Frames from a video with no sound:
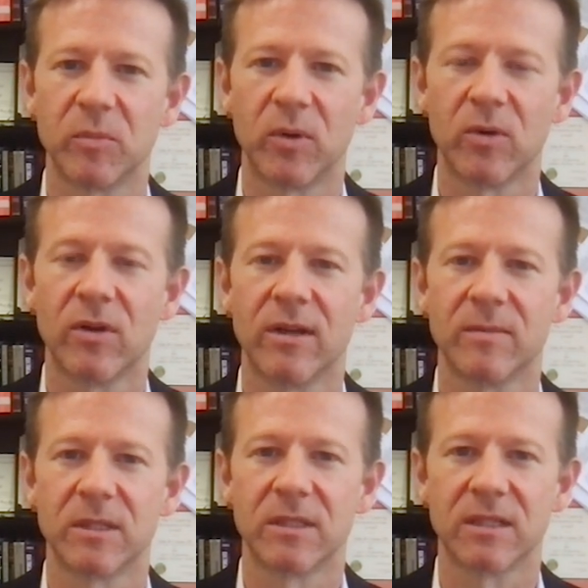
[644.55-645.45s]

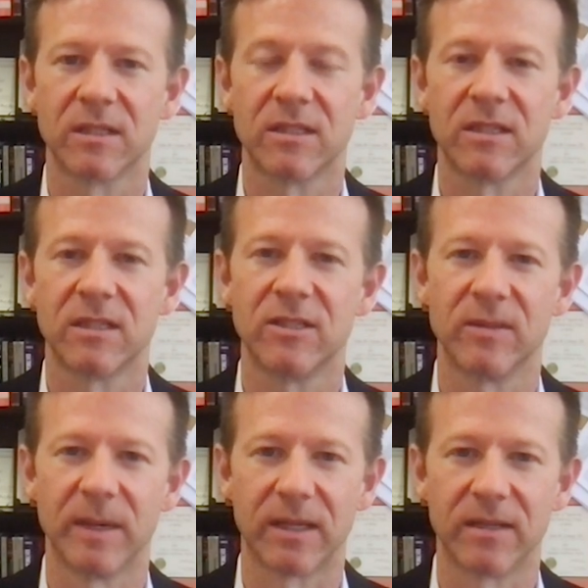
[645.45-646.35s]
programs and solicitation
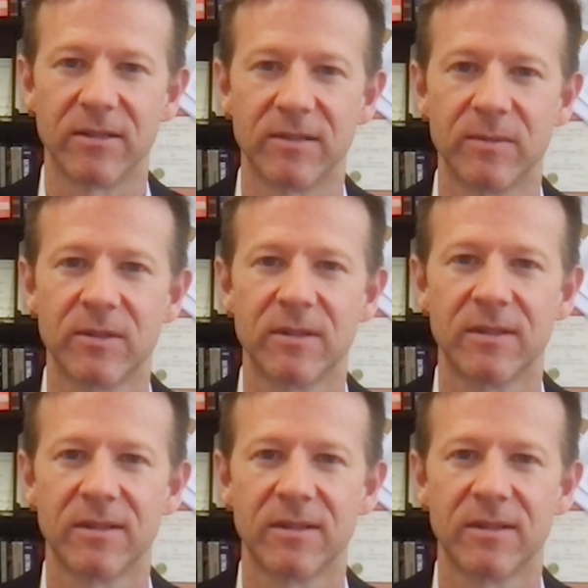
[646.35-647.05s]
mechanisms.